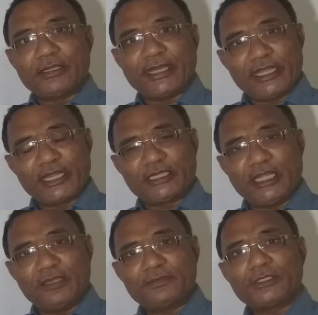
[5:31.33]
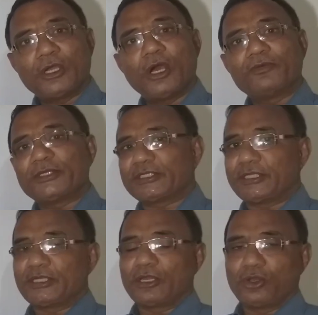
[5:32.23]
directives of the
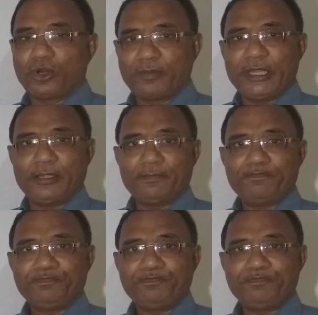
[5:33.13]
central government,